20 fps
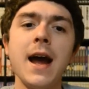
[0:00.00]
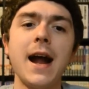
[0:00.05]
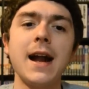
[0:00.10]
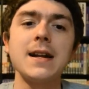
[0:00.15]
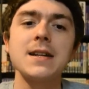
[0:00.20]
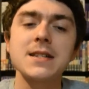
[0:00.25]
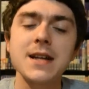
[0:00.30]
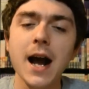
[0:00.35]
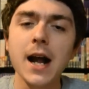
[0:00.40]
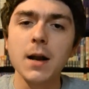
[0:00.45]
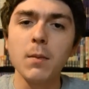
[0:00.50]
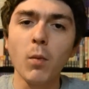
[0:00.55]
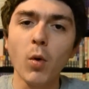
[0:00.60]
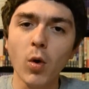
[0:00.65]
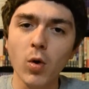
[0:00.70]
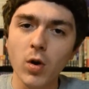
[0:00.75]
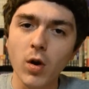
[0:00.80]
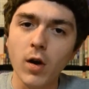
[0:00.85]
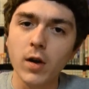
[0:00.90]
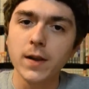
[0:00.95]
and he's kind of
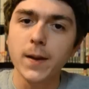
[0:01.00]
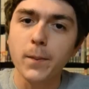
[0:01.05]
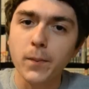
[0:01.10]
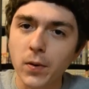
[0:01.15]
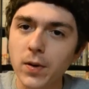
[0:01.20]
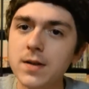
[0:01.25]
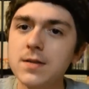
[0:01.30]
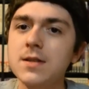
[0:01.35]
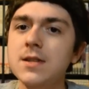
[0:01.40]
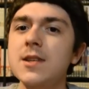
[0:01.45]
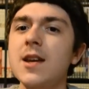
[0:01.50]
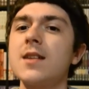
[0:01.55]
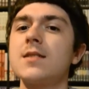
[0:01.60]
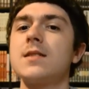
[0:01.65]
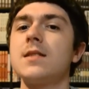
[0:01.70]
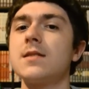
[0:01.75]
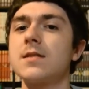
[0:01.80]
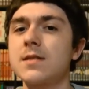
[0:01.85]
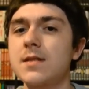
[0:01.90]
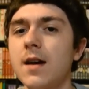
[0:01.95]
more on the
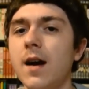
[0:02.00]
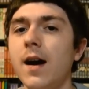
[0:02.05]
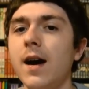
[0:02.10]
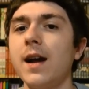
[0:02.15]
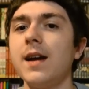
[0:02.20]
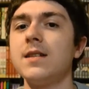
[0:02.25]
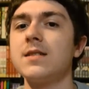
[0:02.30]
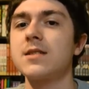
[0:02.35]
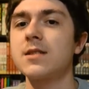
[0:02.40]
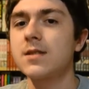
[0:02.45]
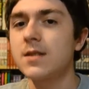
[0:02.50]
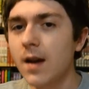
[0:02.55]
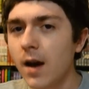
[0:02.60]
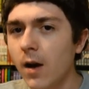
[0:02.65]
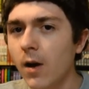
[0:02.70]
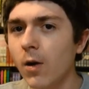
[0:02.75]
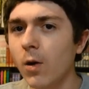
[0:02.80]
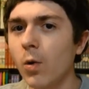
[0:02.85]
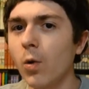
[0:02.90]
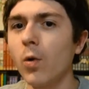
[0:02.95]
princess's side,
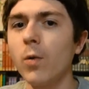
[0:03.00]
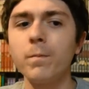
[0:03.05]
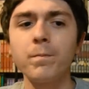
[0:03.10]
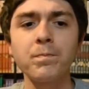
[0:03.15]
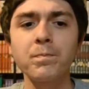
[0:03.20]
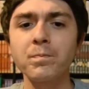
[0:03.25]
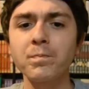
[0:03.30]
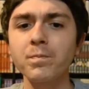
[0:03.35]
so